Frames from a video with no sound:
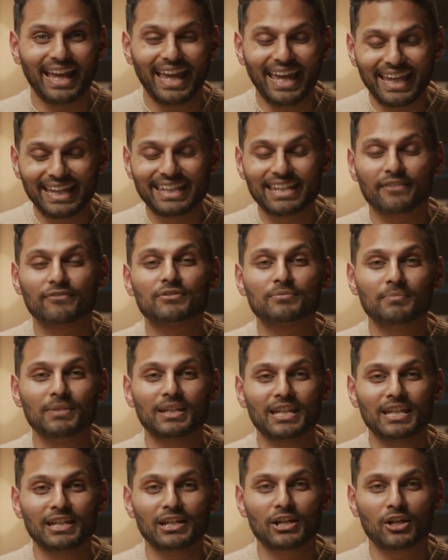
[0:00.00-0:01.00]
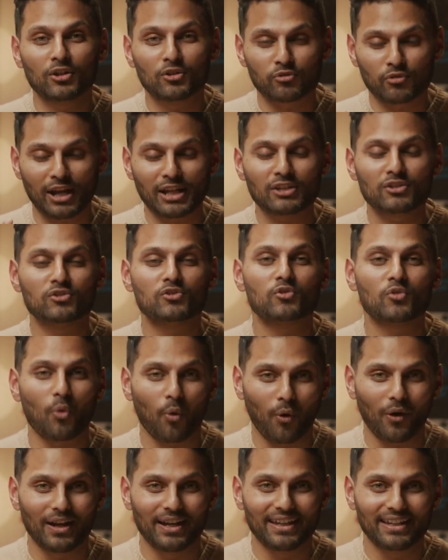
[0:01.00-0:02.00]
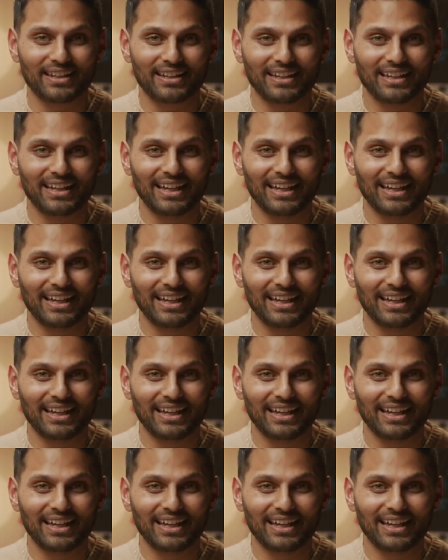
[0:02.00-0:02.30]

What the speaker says: It gives me great joy,